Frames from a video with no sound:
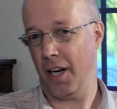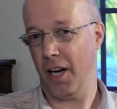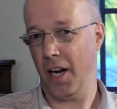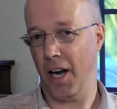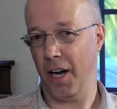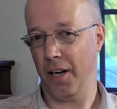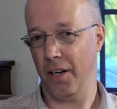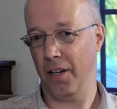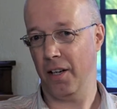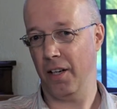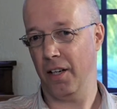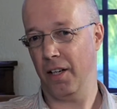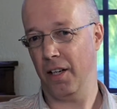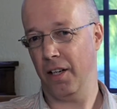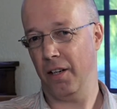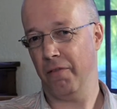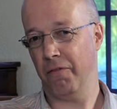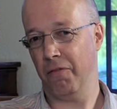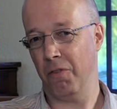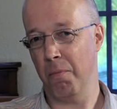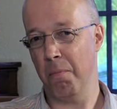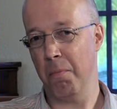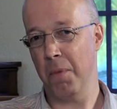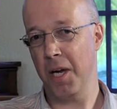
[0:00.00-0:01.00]
And
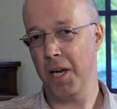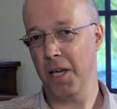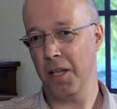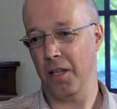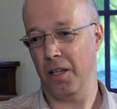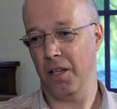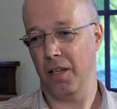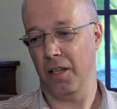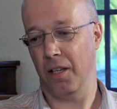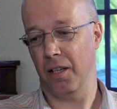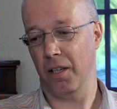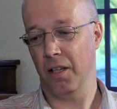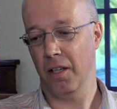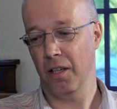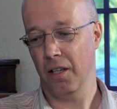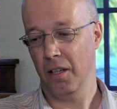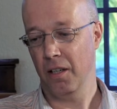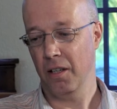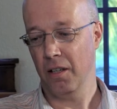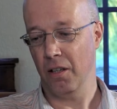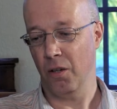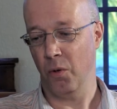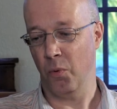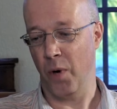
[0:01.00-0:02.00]
for me, the
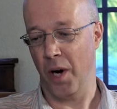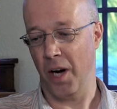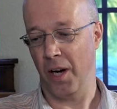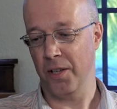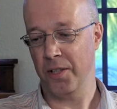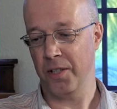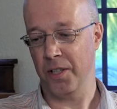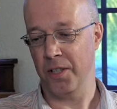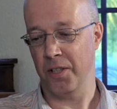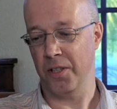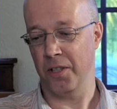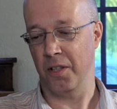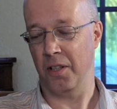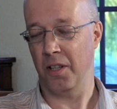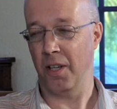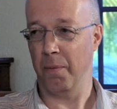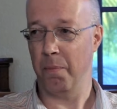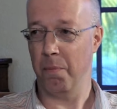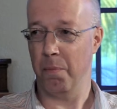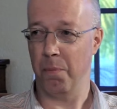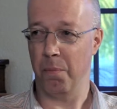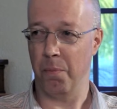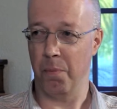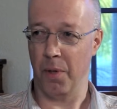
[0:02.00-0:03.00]
awareness is that
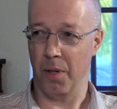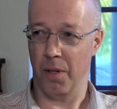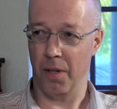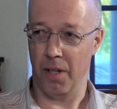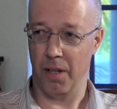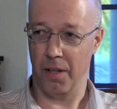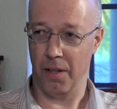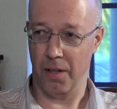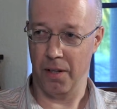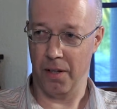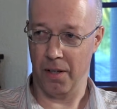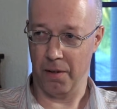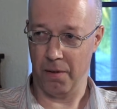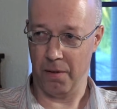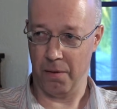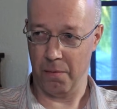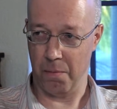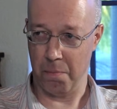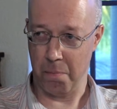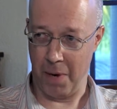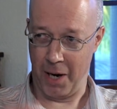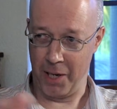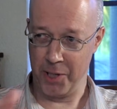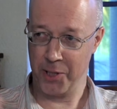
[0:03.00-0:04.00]

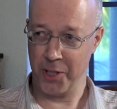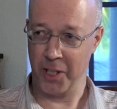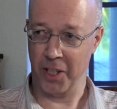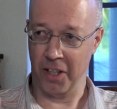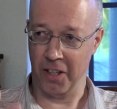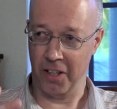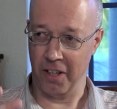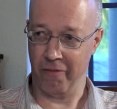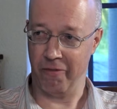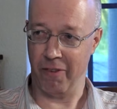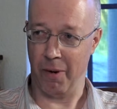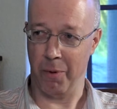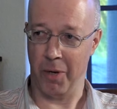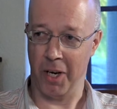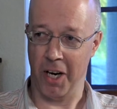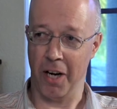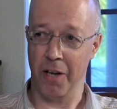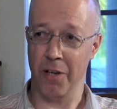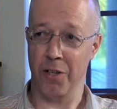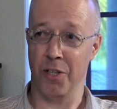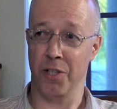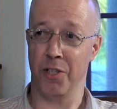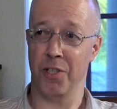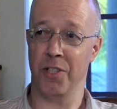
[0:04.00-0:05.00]
that masculine and feminine
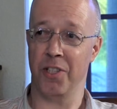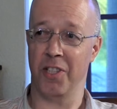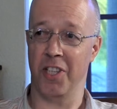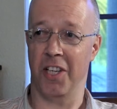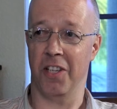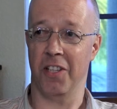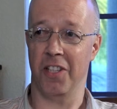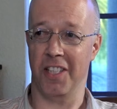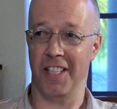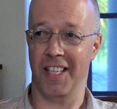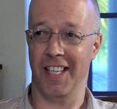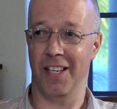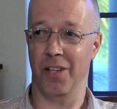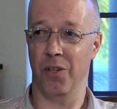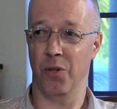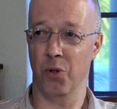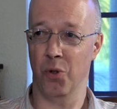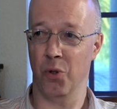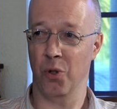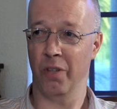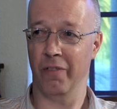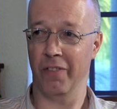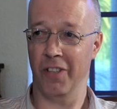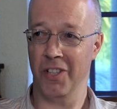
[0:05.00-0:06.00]
energies sit in
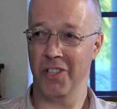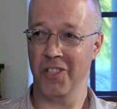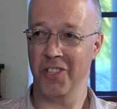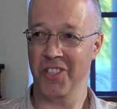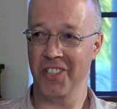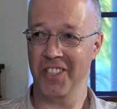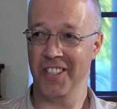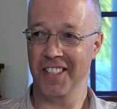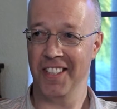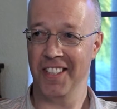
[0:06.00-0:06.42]
all of us.